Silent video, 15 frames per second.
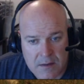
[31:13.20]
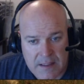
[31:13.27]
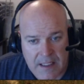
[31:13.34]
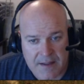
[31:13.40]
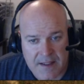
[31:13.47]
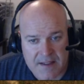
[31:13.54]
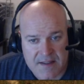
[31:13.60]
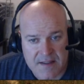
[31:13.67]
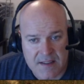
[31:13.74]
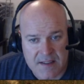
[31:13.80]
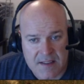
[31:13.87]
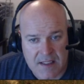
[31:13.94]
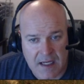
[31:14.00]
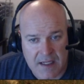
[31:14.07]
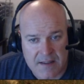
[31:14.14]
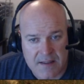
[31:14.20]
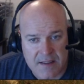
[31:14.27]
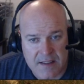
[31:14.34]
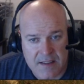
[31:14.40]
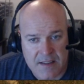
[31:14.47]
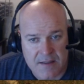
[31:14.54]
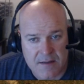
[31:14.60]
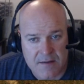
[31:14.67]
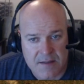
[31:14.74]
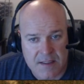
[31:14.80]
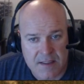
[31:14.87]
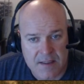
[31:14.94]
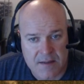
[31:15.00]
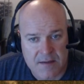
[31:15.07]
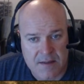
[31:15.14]
Yeah, that's this guy to here, to
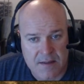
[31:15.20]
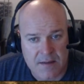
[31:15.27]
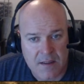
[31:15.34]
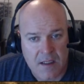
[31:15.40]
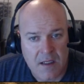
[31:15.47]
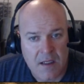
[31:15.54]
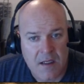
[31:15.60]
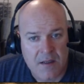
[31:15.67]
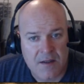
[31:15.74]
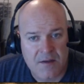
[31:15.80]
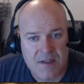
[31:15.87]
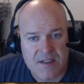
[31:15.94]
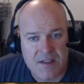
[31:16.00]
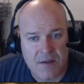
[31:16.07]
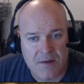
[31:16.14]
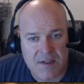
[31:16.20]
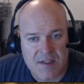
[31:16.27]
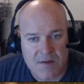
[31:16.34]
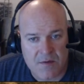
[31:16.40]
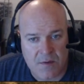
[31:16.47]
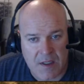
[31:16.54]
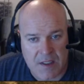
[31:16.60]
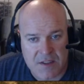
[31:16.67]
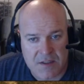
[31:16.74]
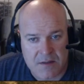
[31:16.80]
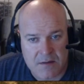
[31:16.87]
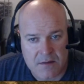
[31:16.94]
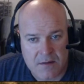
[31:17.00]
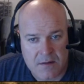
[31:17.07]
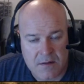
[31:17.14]
here, to here. There is no this
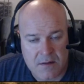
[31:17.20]
direction.